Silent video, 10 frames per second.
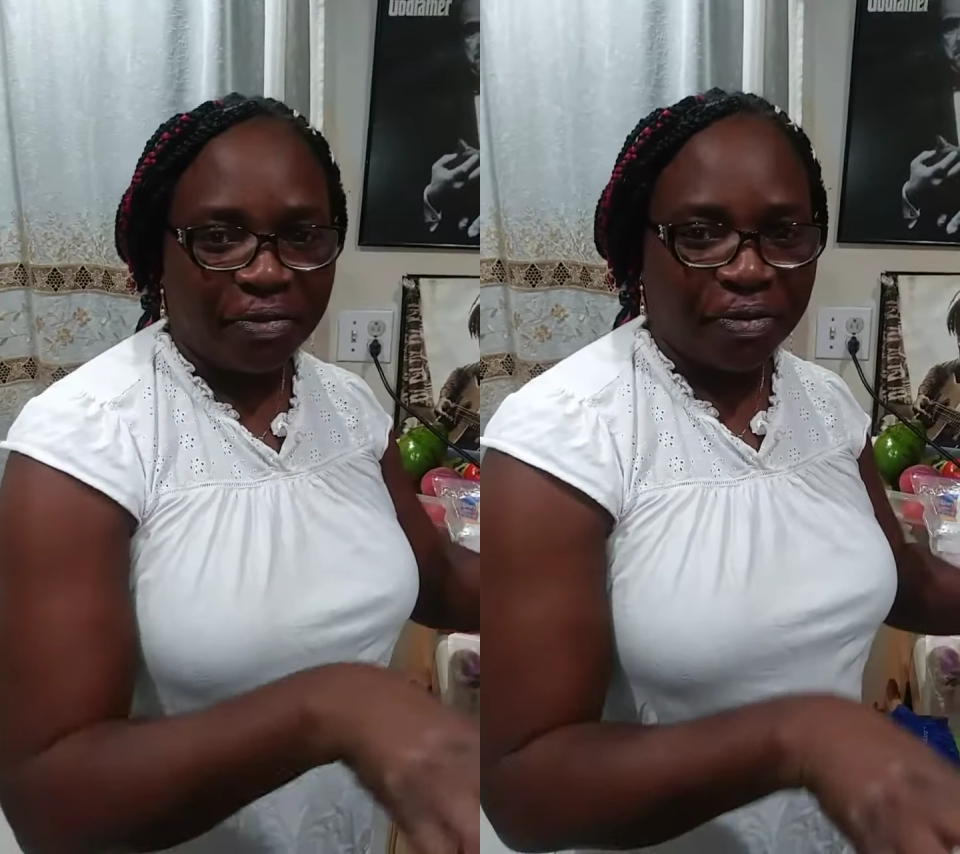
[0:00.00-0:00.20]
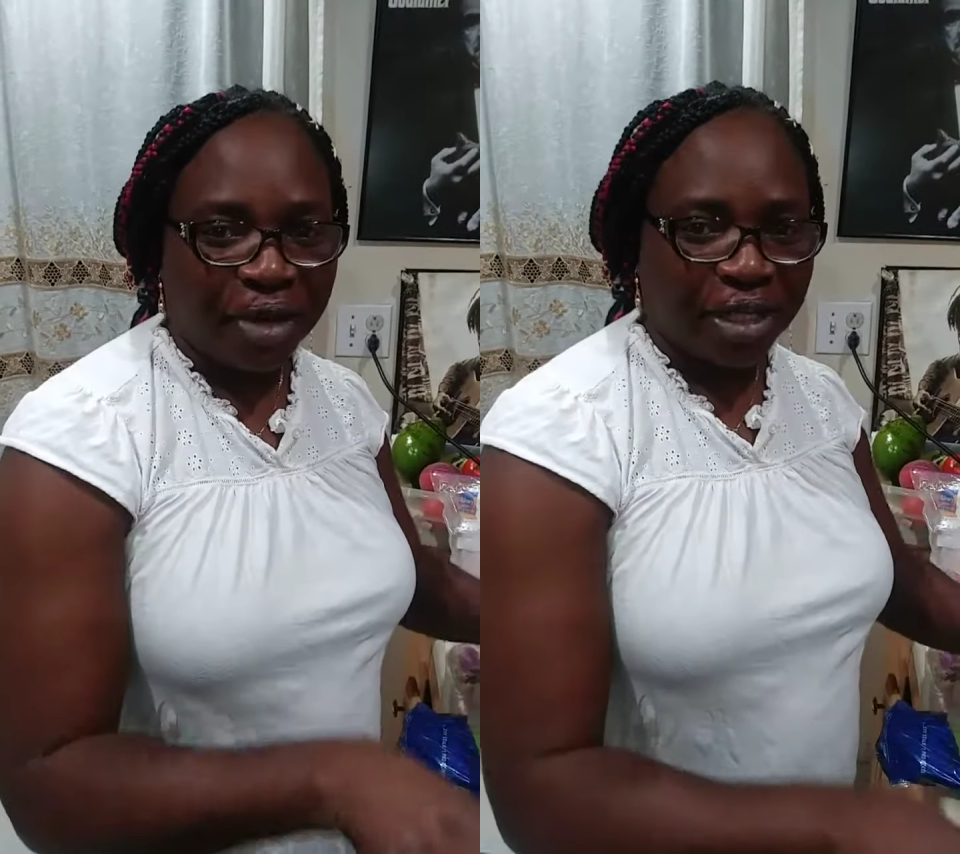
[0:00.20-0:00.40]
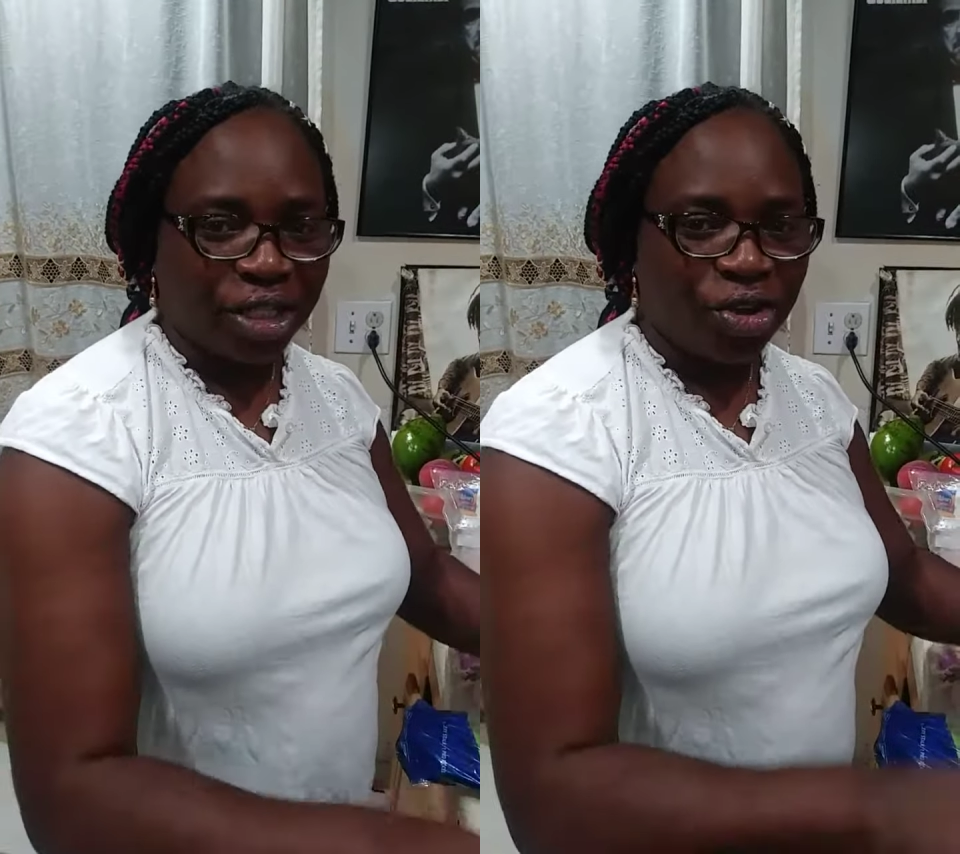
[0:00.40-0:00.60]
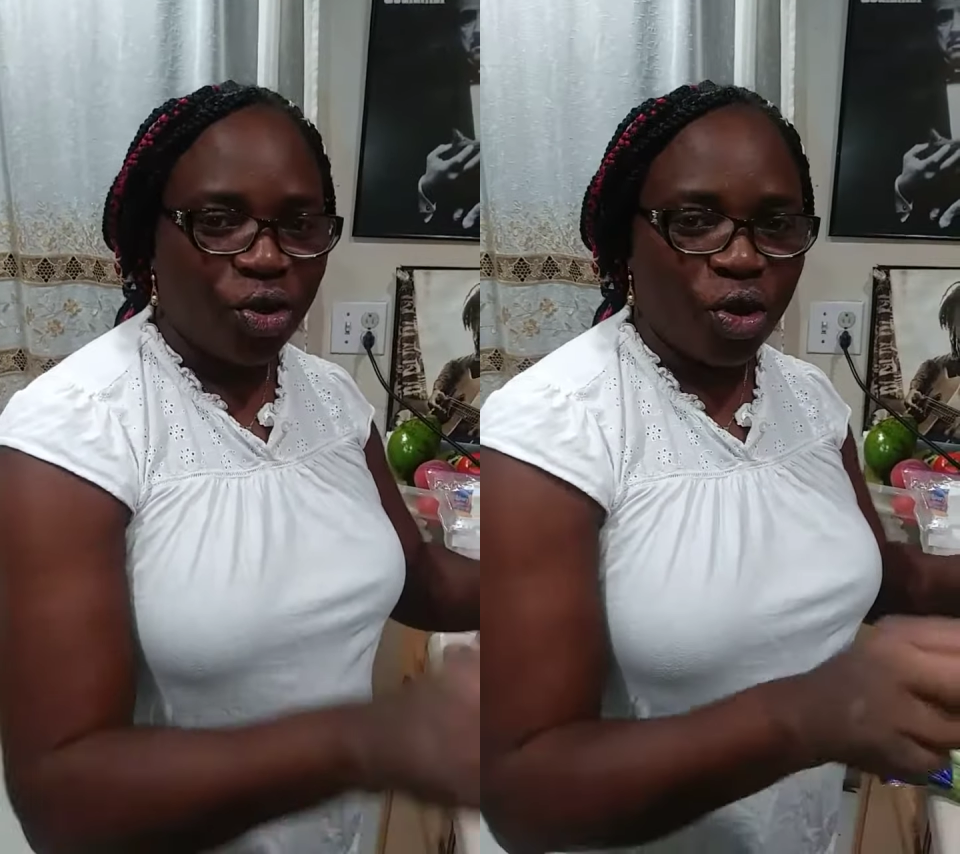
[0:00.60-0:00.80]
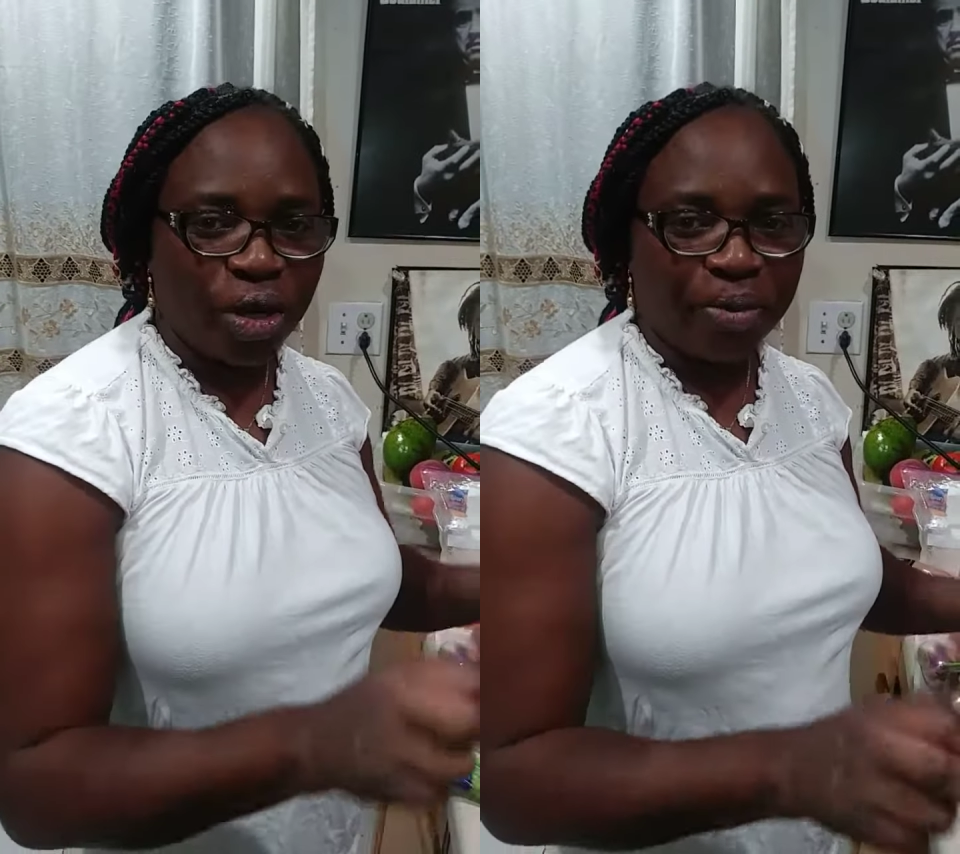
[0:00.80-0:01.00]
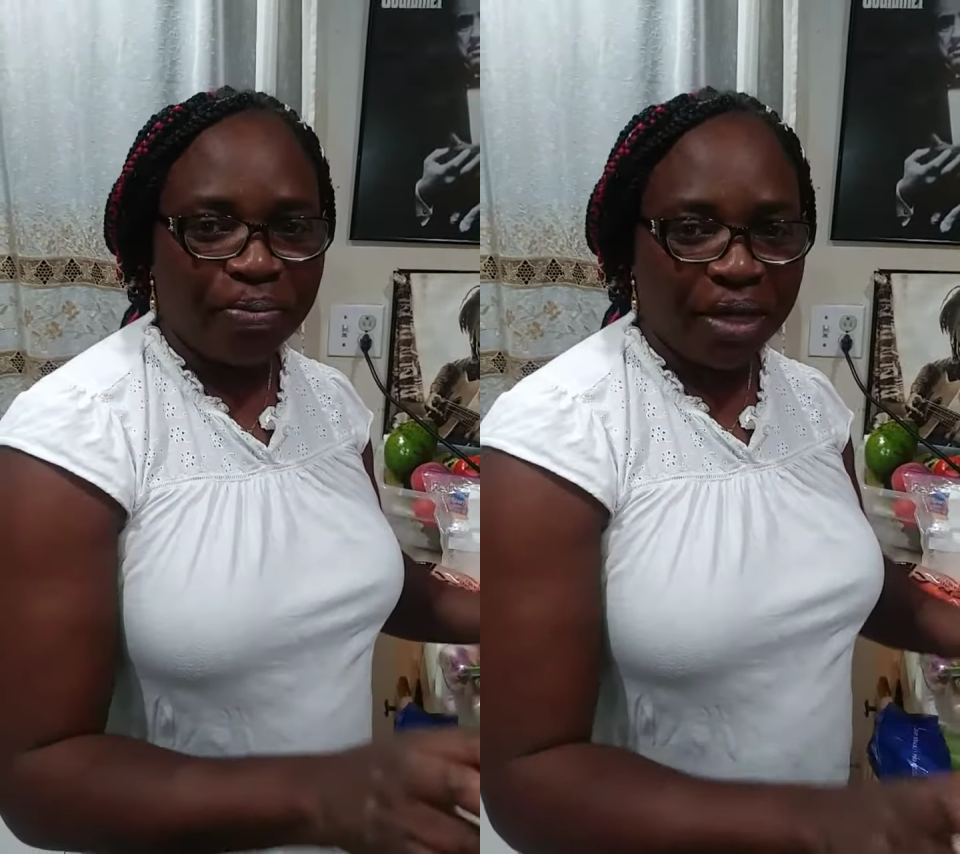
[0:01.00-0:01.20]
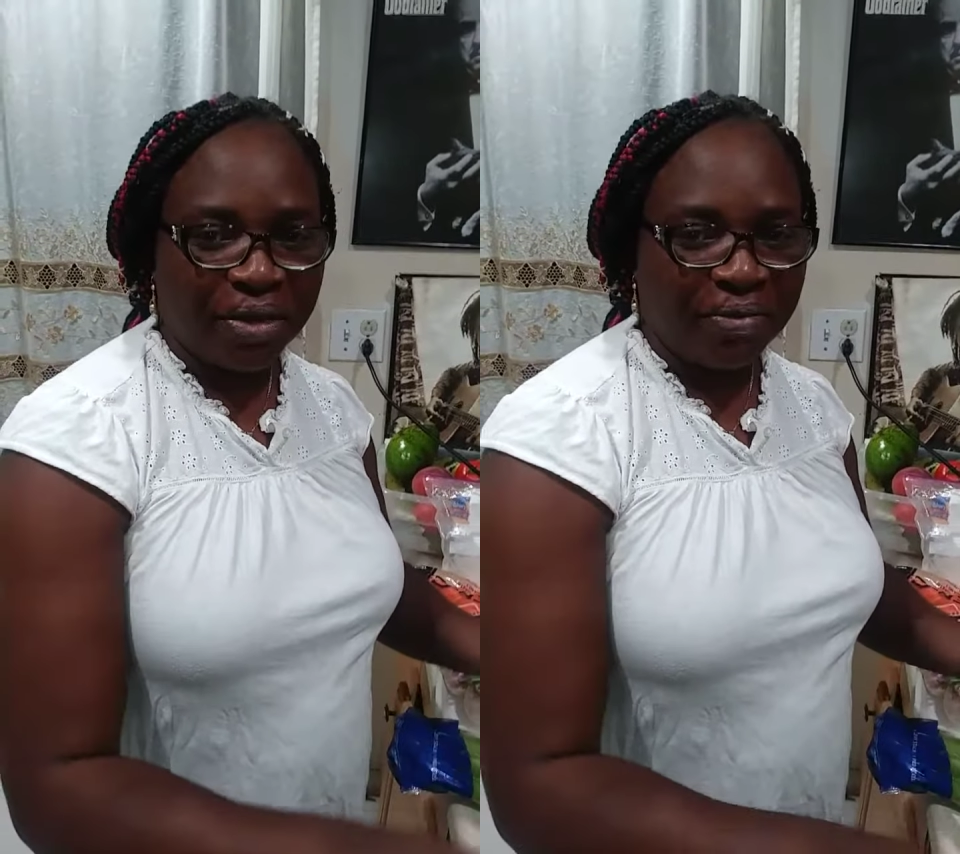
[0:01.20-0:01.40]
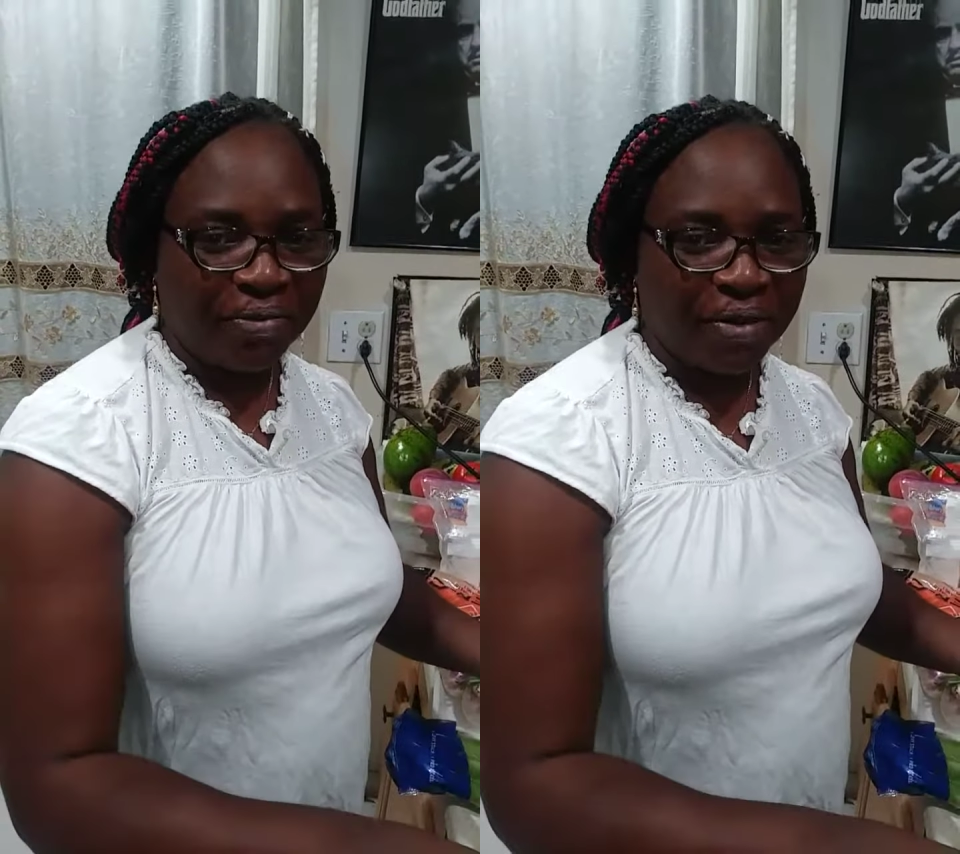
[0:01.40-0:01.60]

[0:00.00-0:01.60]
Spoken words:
fresh corned beef.